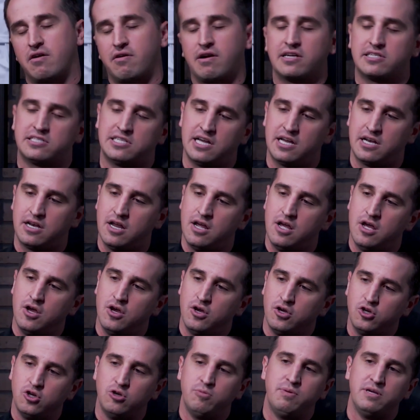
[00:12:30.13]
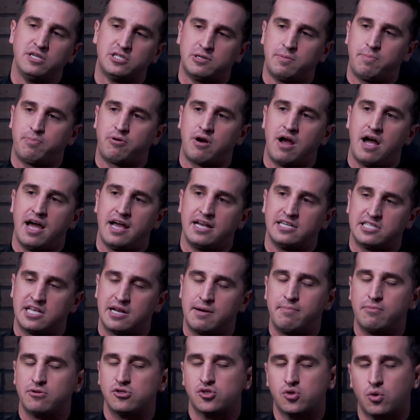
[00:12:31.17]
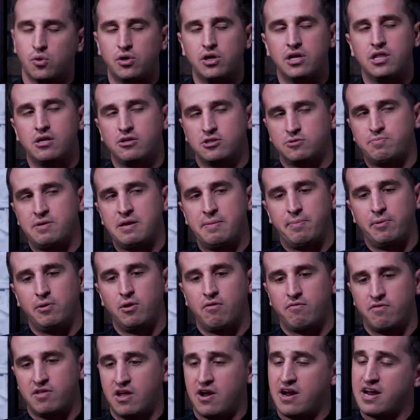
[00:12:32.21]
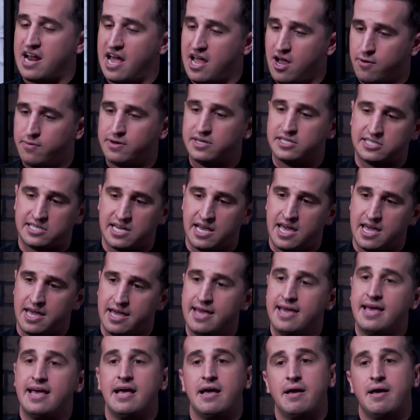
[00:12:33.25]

And I said, you'd be surprised that a majority of those people over there, and I always say,